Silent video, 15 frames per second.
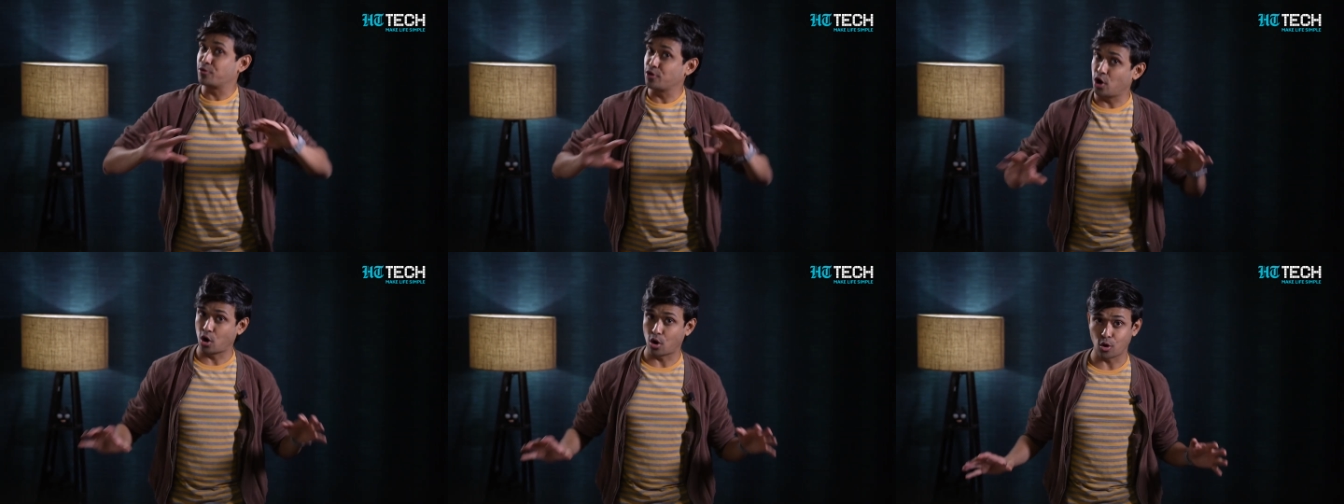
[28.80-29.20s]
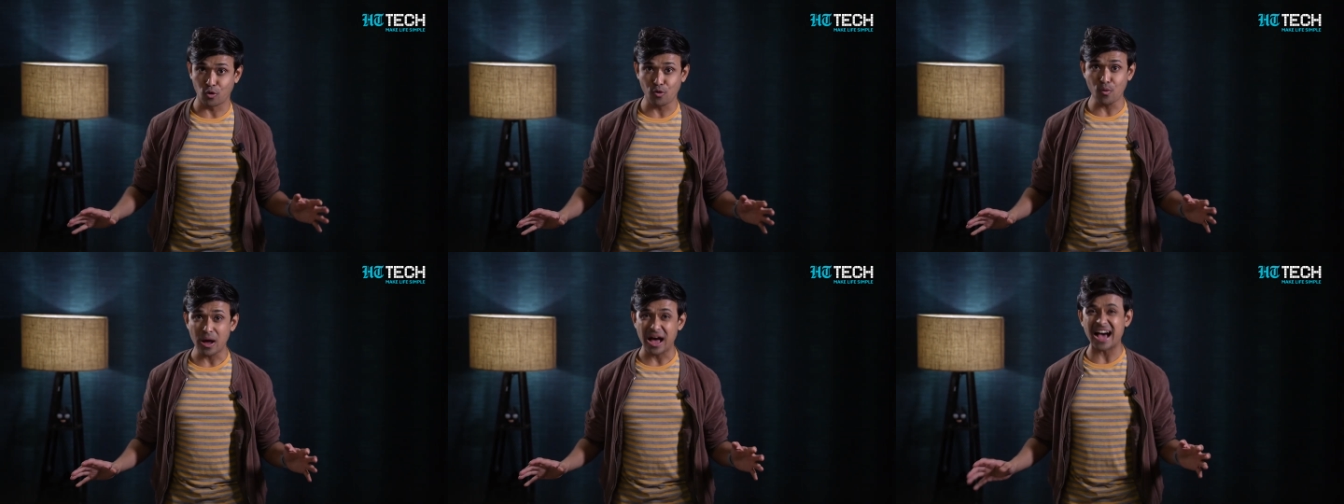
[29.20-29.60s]

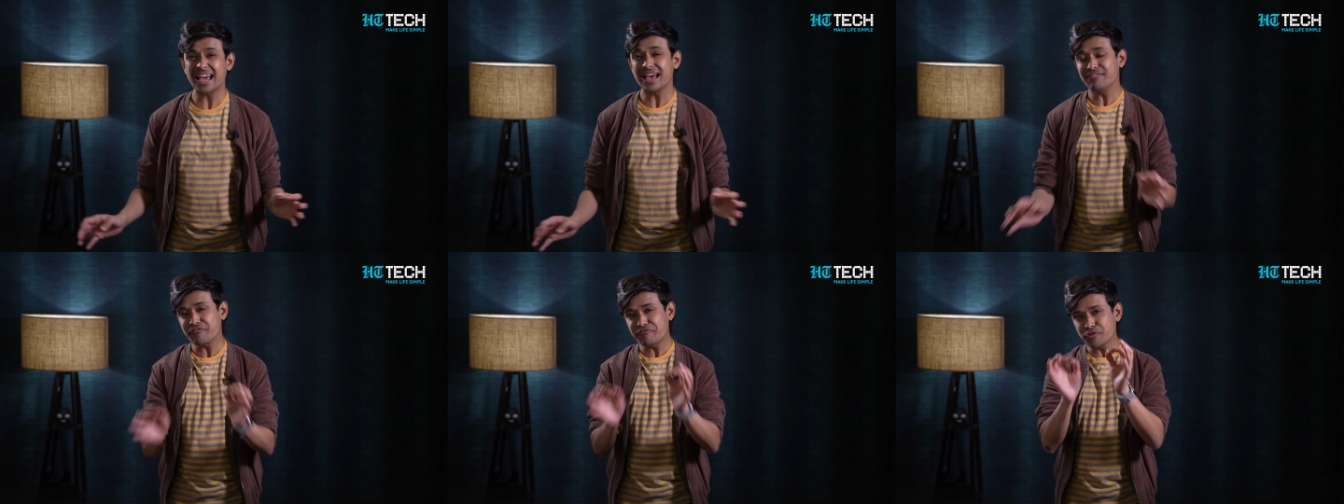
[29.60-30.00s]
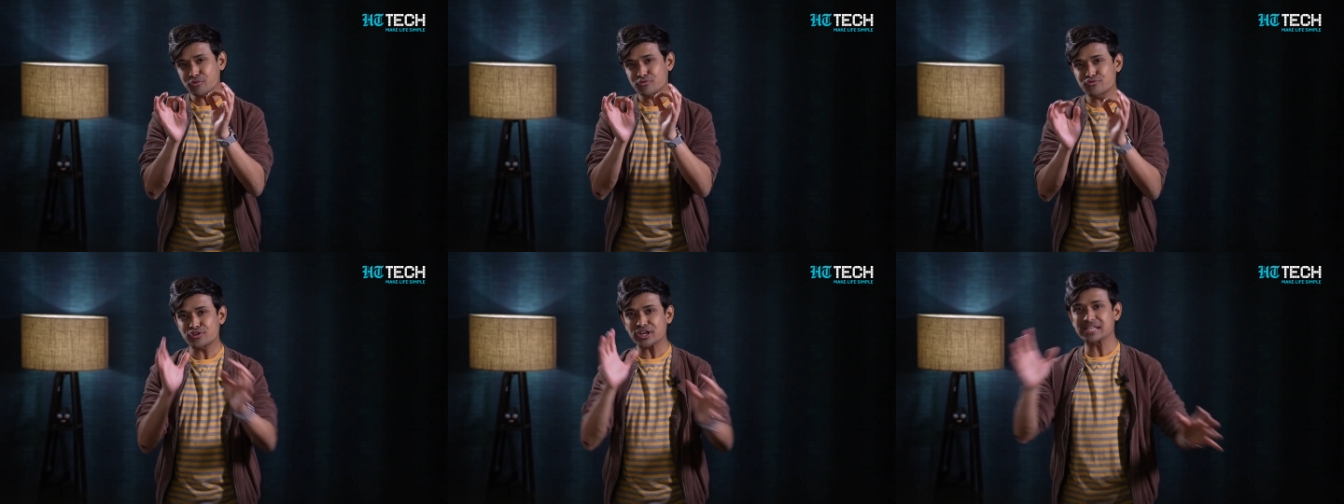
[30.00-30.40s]
pro, I have a
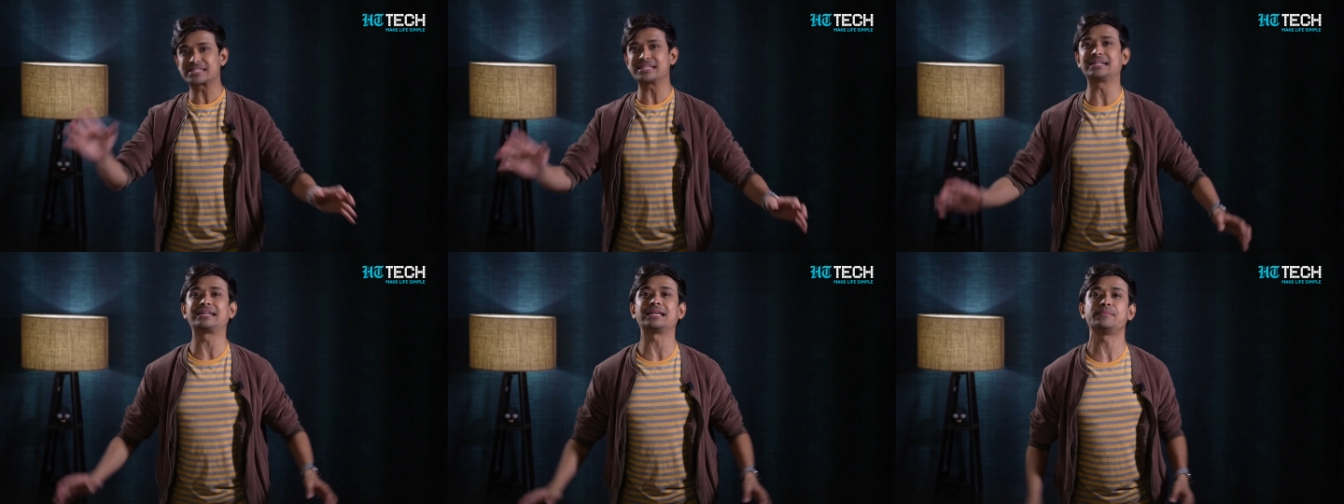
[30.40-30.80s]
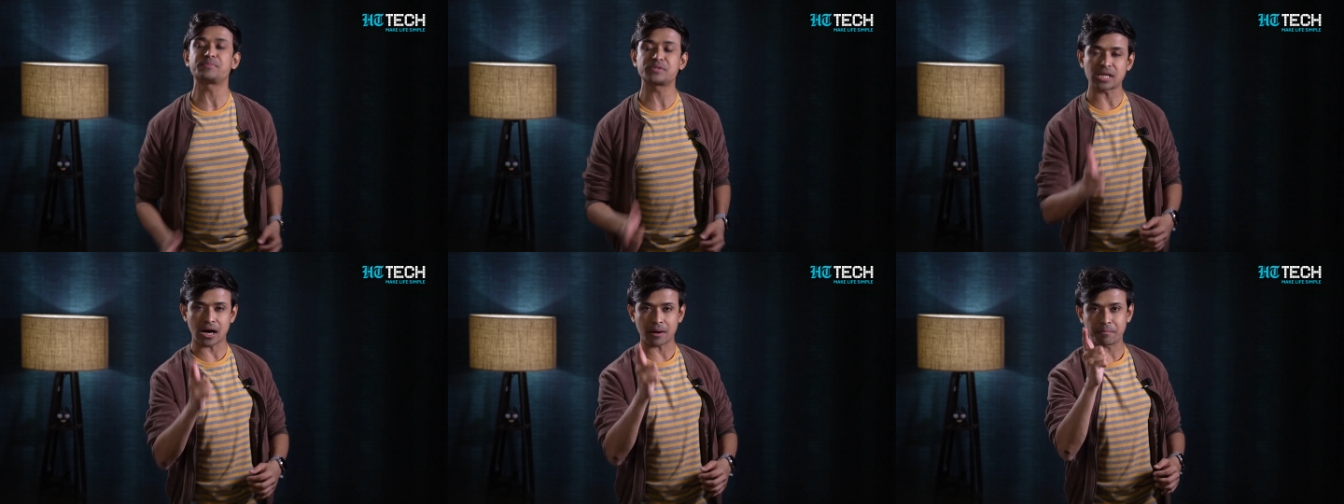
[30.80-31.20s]
few tricks and
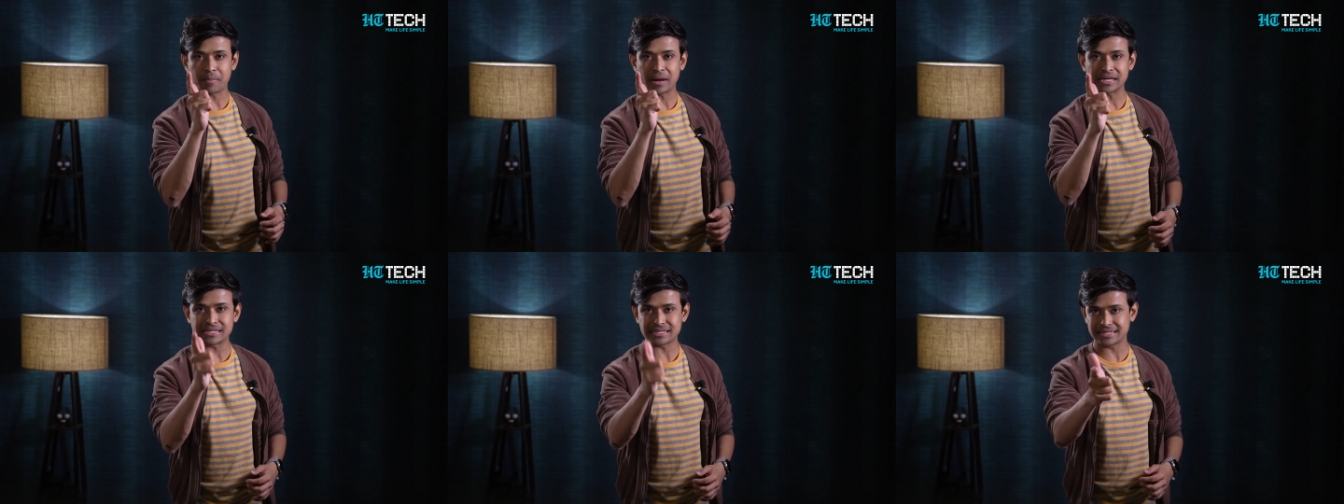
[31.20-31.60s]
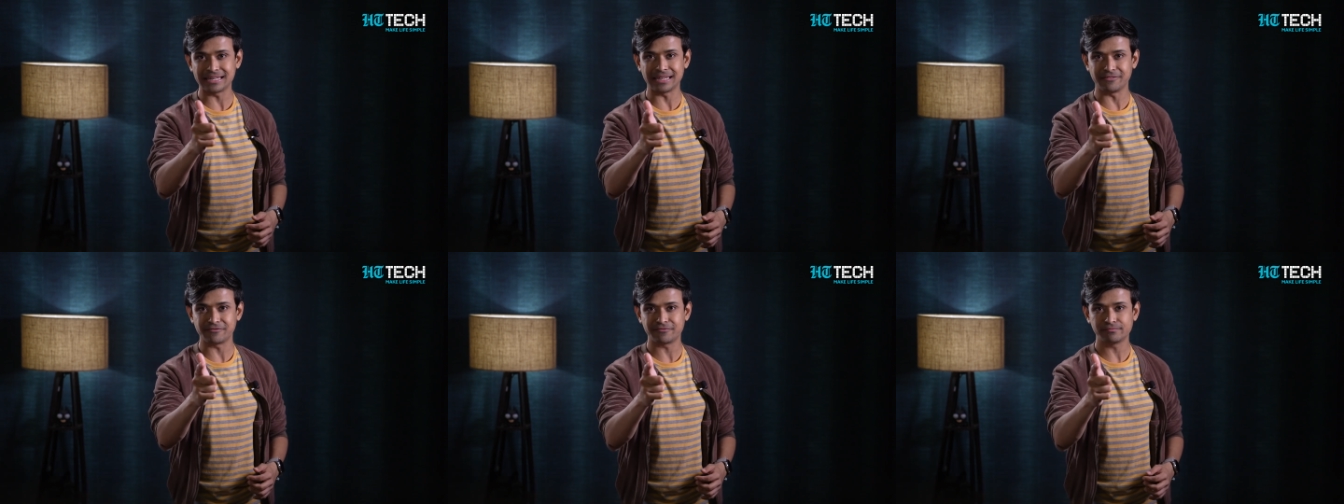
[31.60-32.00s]
tips up my
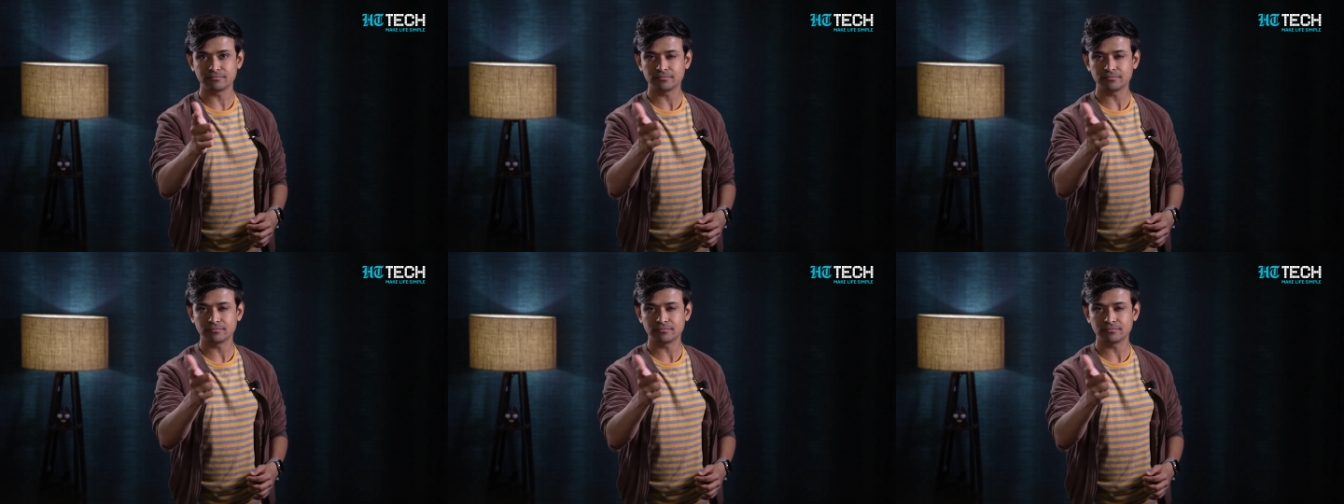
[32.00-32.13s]
sleeve.